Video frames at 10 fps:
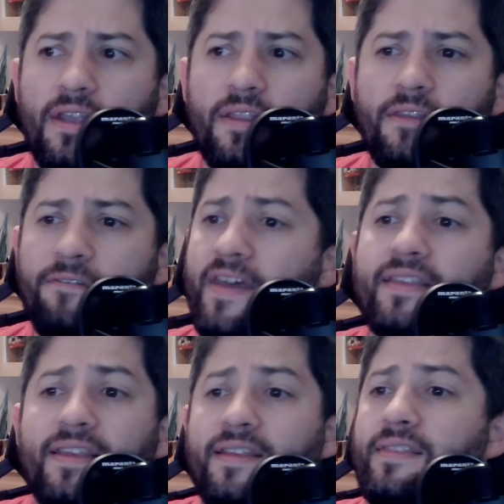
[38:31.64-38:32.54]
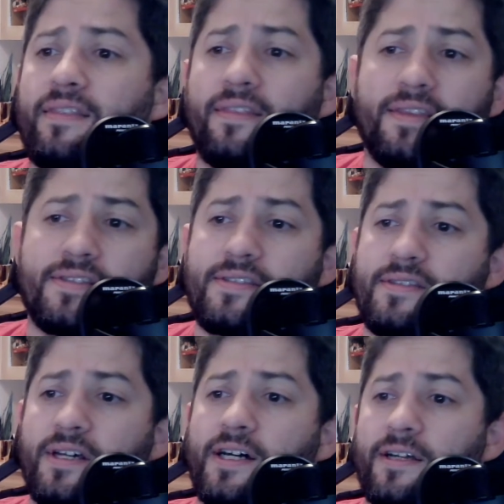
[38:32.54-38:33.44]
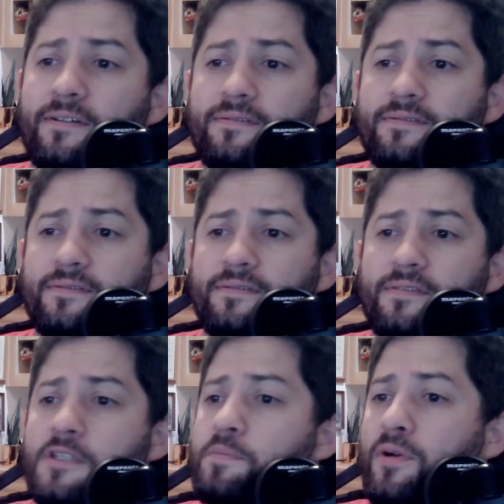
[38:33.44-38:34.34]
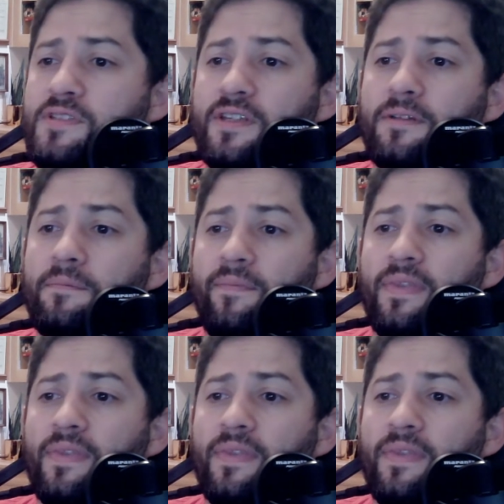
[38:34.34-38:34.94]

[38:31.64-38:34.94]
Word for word: the fact that this uh, this person